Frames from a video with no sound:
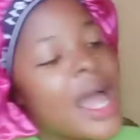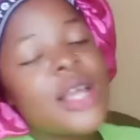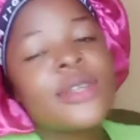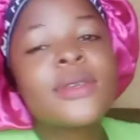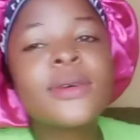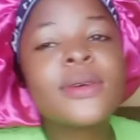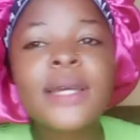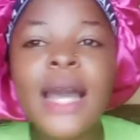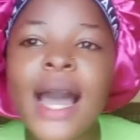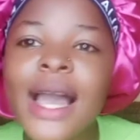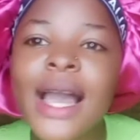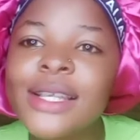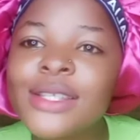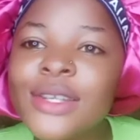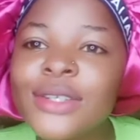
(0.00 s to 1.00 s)
the next
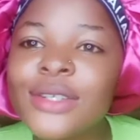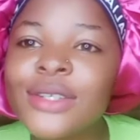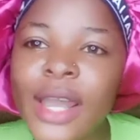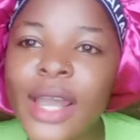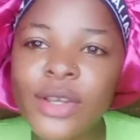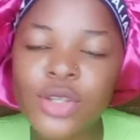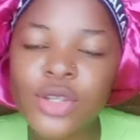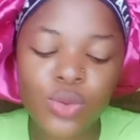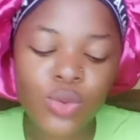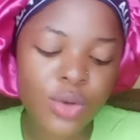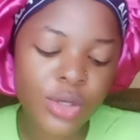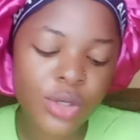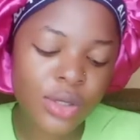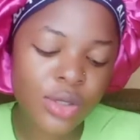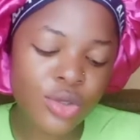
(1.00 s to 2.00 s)
one you will
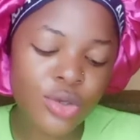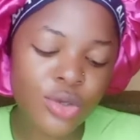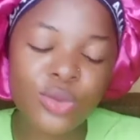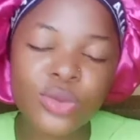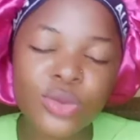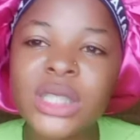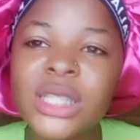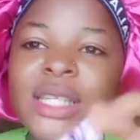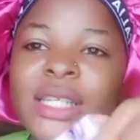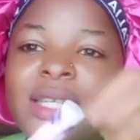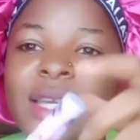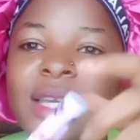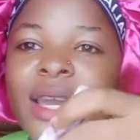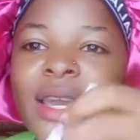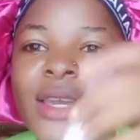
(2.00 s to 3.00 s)
need here is
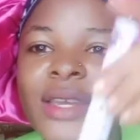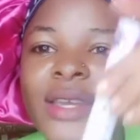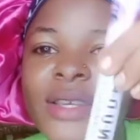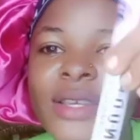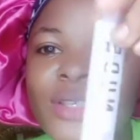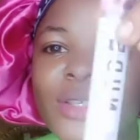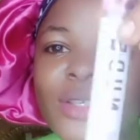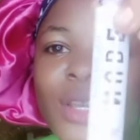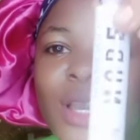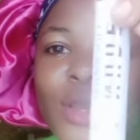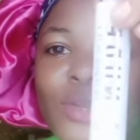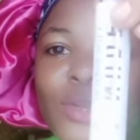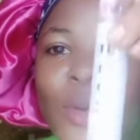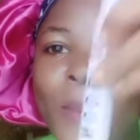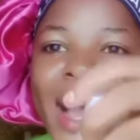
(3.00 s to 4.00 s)
your
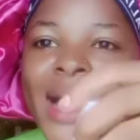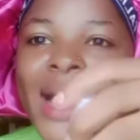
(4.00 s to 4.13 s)
mascara.